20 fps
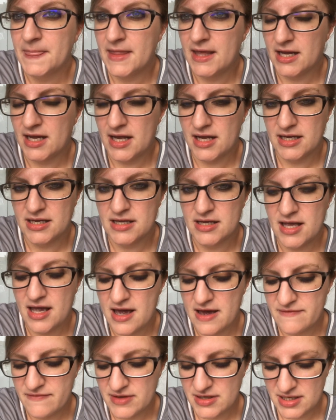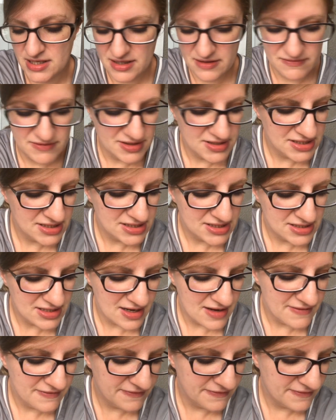like, I can have any of this
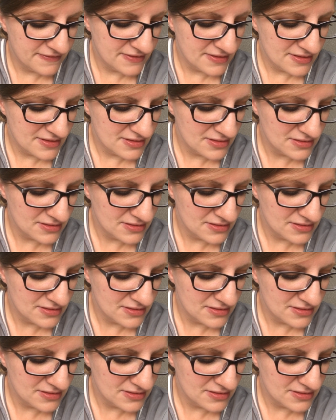stuff,